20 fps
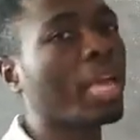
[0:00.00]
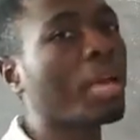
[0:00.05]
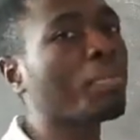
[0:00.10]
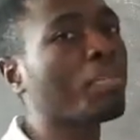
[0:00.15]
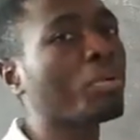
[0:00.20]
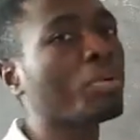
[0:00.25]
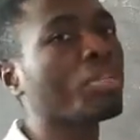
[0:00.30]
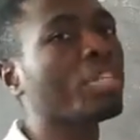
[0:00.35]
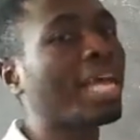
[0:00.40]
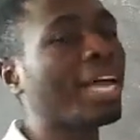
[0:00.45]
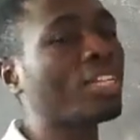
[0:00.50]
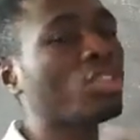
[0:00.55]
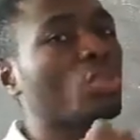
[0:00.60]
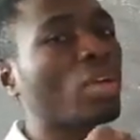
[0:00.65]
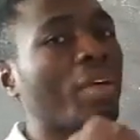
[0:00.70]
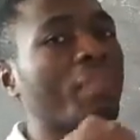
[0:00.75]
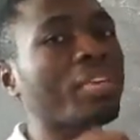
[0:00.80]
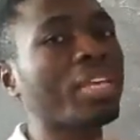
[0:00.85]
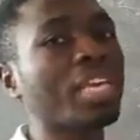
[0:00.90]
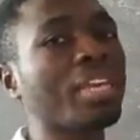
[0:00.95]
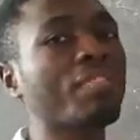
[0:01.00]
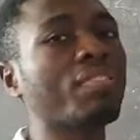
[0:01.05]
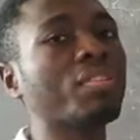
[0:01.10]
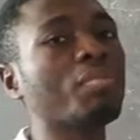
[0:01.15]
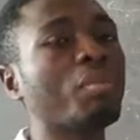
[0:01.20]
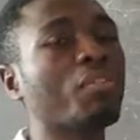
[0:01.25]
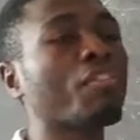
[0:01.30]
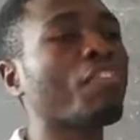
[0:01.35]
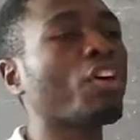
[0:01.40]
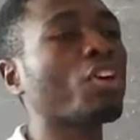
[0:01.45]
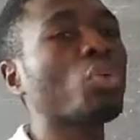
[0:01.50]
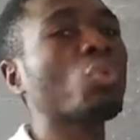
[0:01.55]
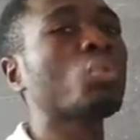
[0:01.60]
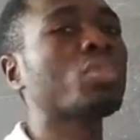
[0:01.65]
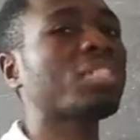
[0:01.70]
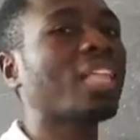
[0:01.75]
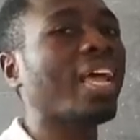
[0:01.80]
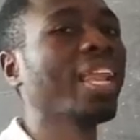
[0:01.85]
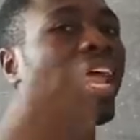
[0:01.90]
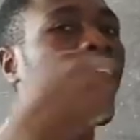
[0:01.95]
table that you have been given before you
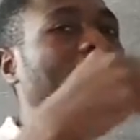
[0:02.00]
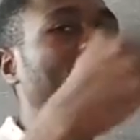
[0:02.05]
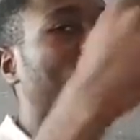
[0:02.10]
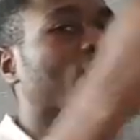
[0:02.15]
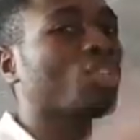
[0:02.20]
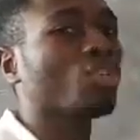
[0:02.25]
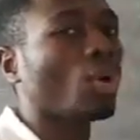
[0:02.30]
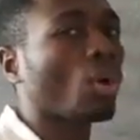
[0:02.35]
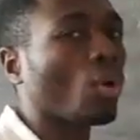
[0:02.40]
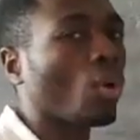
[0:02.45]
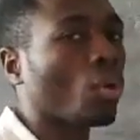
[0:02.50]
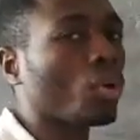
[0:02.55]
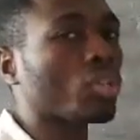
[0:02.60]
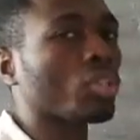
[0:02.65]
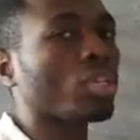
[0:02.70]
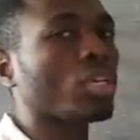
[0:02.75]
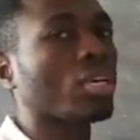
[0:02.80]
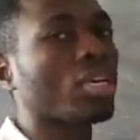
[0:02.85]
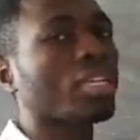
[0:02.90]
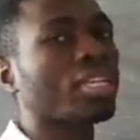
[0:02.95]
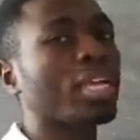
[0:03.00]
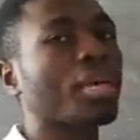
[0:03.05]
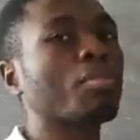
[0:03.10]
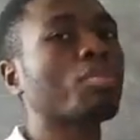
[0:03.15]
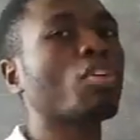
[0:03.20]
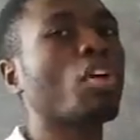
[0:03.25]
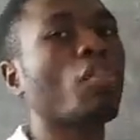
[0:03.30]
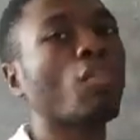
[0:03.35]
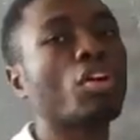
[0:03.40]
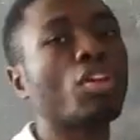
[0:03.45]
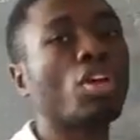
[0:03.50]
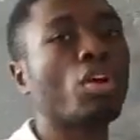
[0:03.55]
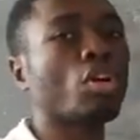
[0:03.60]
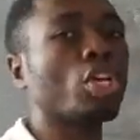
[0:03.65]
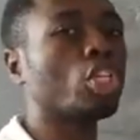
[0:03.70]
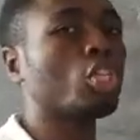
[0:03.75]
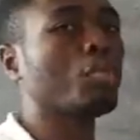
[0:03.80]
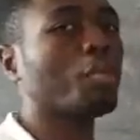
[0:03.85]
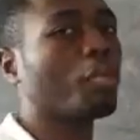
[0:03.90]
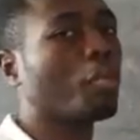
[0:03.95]
start adding your own table of what you are
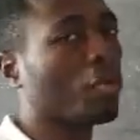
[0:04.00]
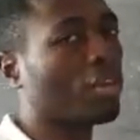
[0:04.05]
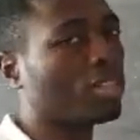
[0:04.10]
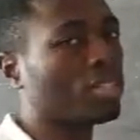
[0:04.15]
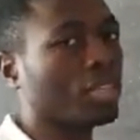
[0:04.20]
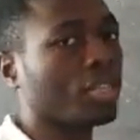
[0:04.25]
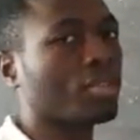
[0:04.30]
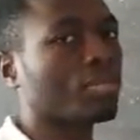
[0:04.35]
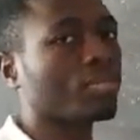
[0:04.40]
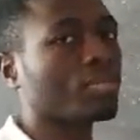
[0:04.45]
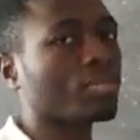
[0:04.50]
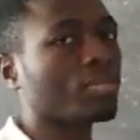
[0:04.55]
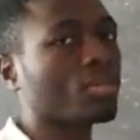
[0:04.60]
going to be plotting.